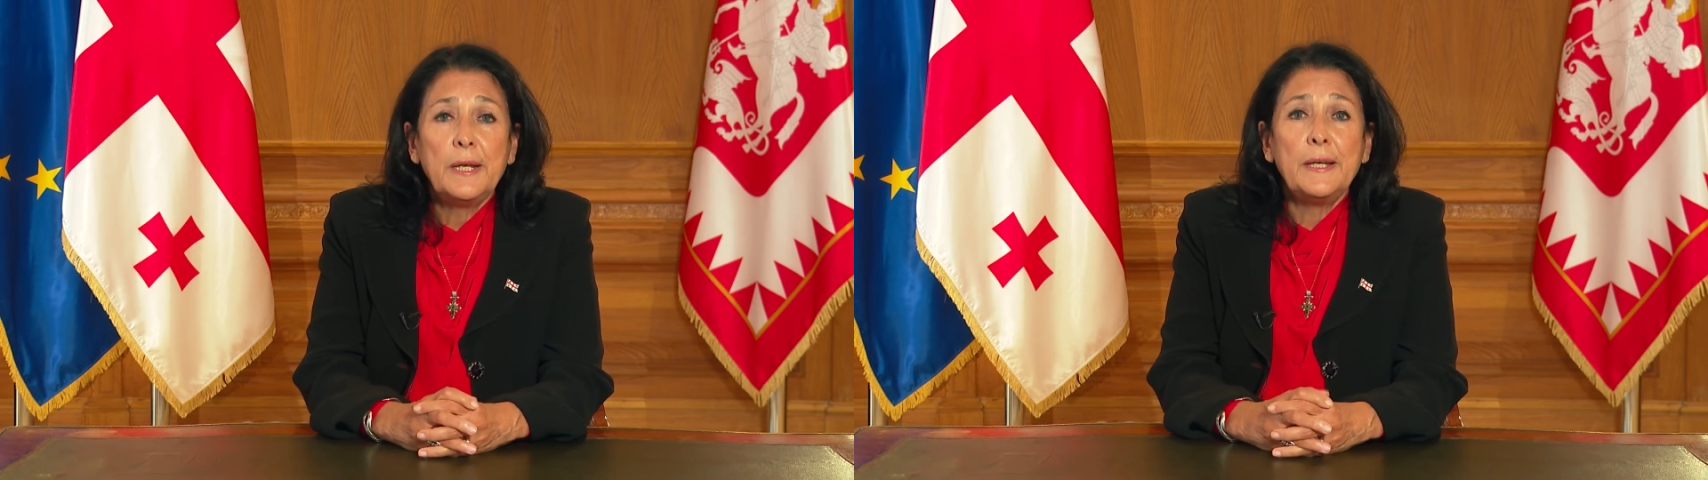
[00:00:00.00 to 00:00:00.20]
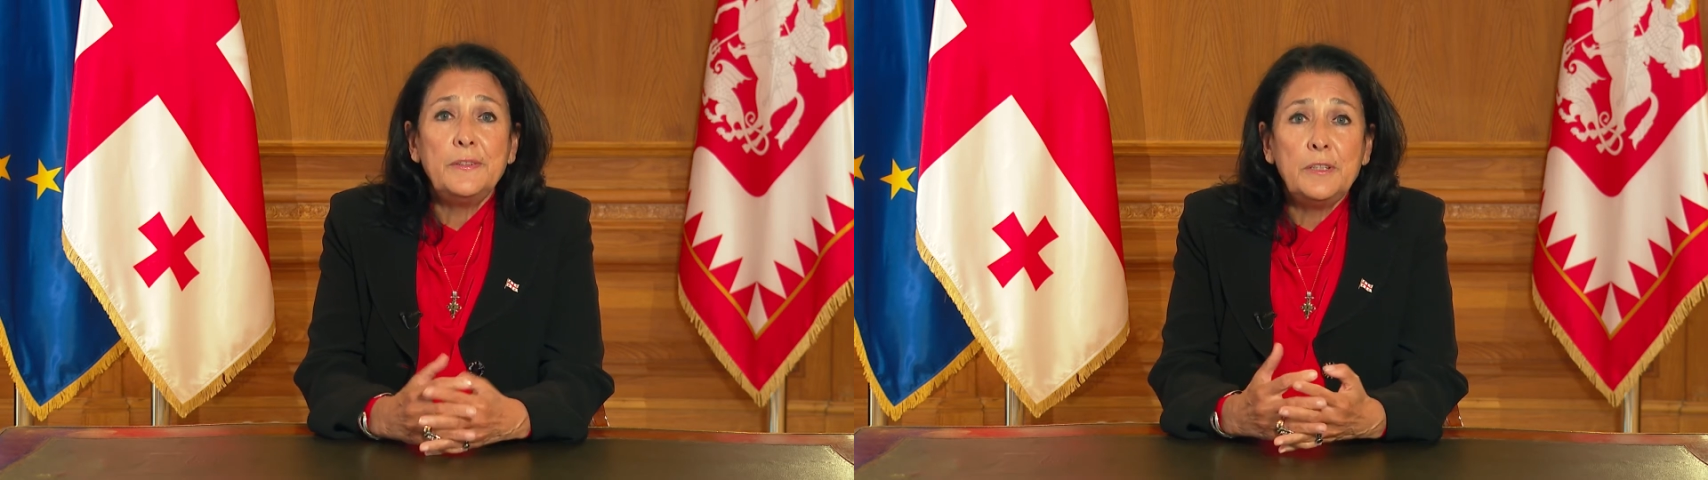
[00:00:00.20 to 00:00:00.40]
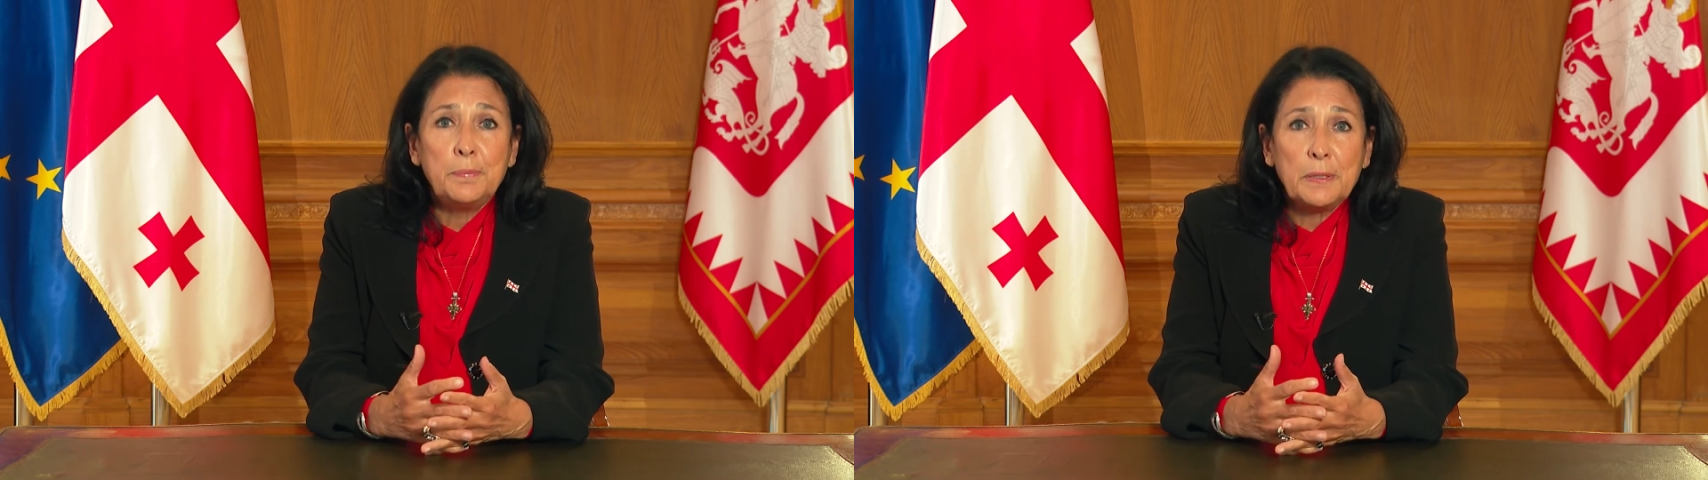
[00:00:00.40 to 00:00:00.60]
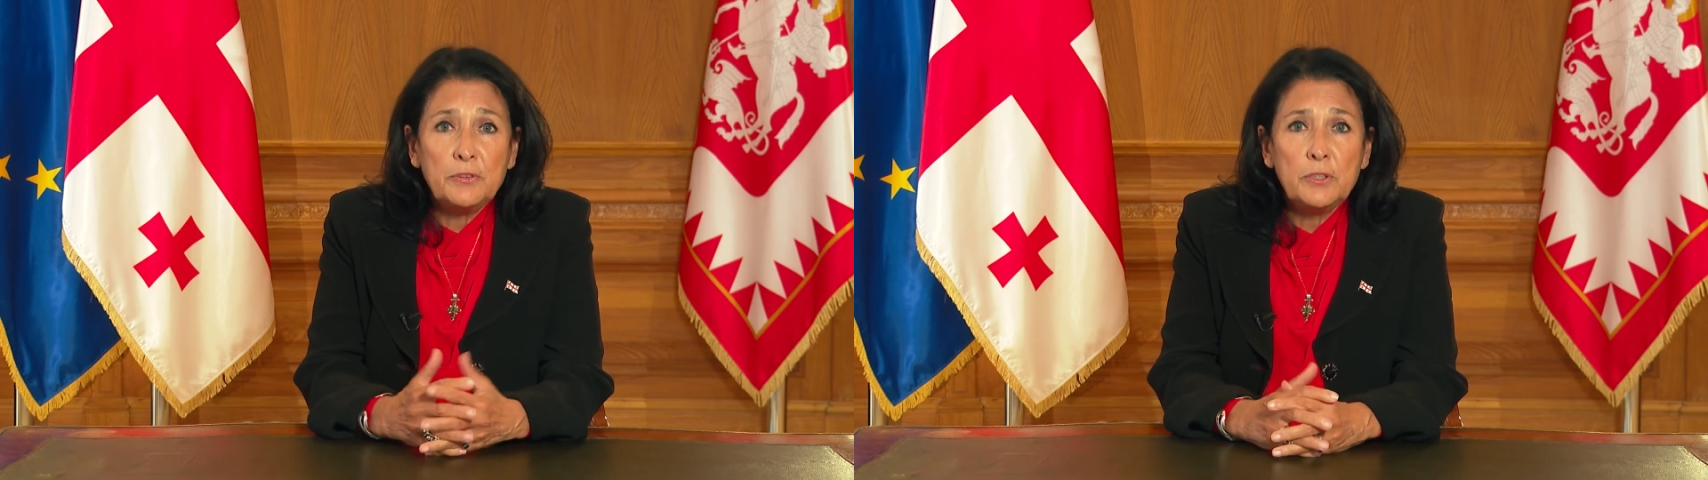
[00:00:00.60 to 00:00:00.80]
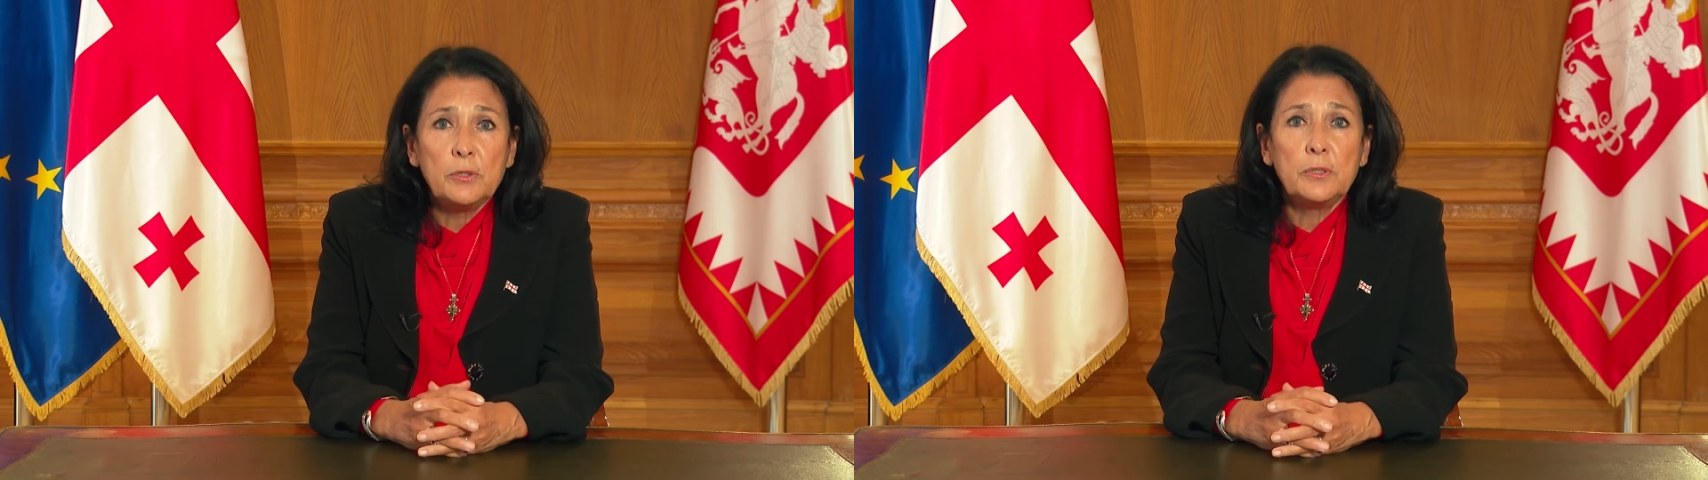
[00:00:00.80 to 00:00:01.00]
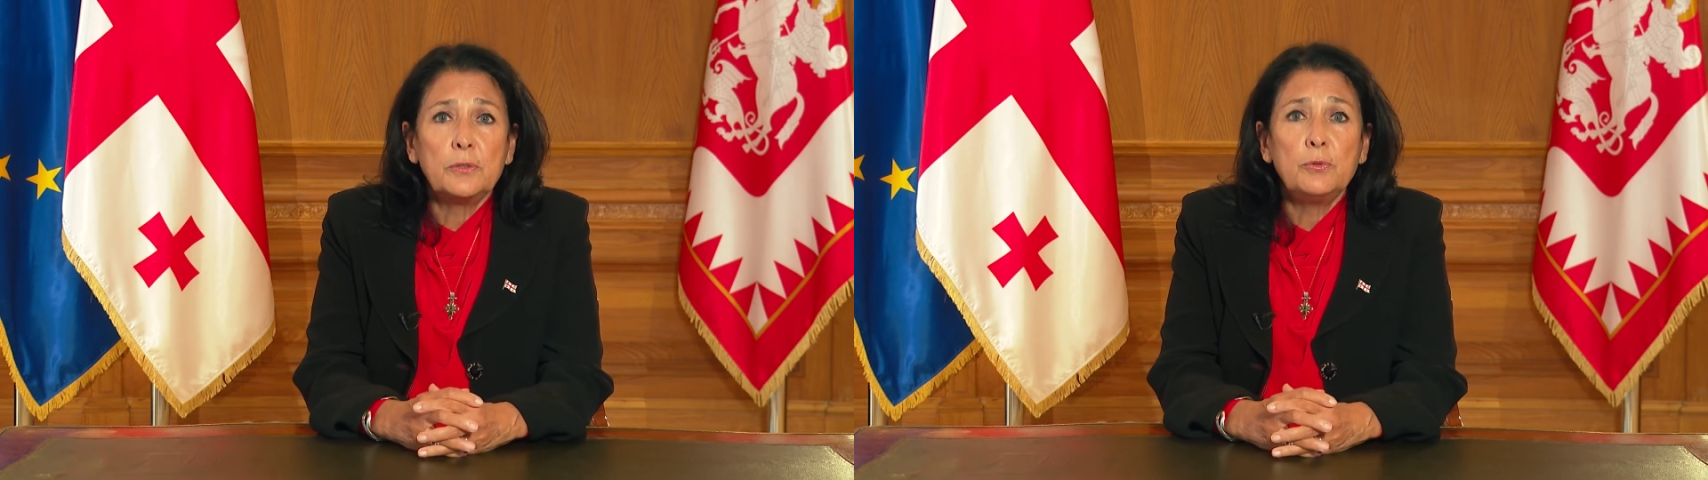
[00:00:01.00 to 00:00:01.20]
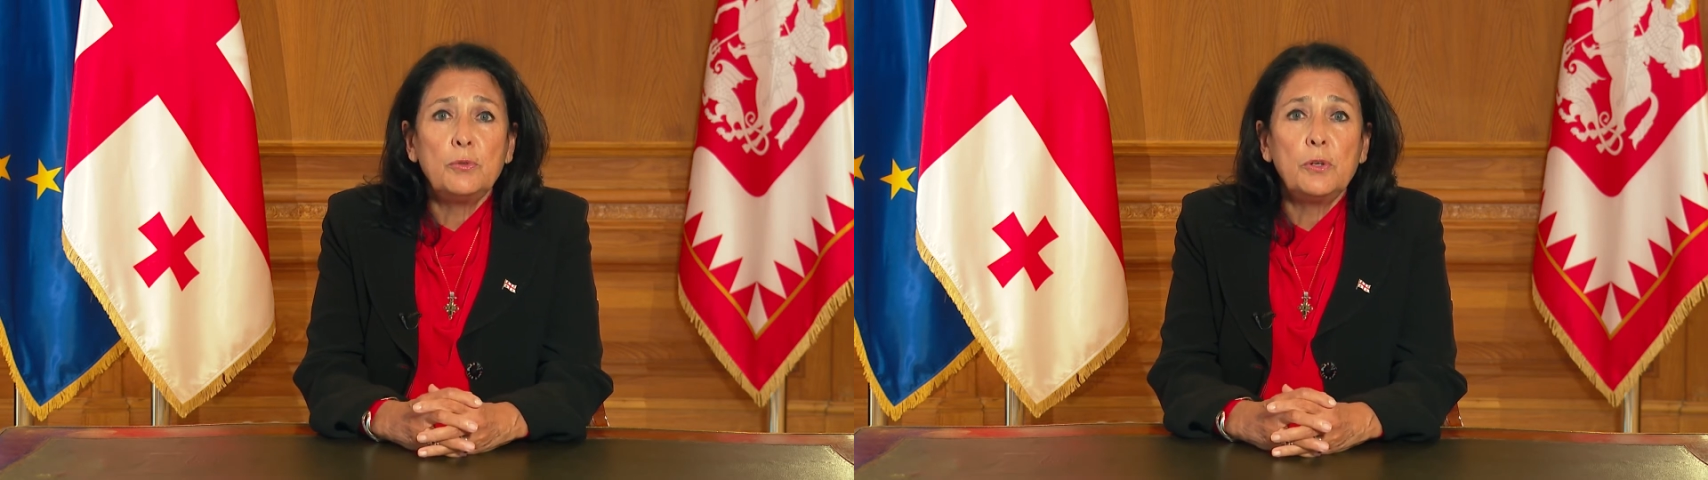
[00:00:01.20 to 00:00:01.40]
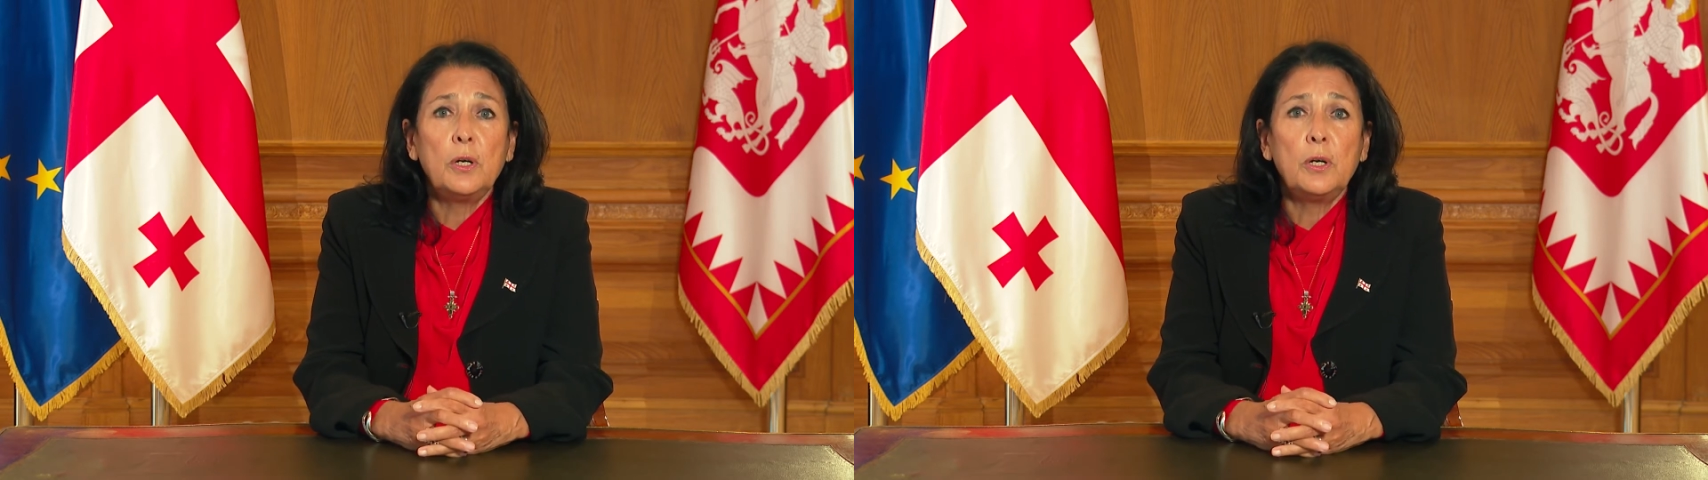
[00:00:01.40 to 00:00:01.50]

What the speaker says: and in particular to the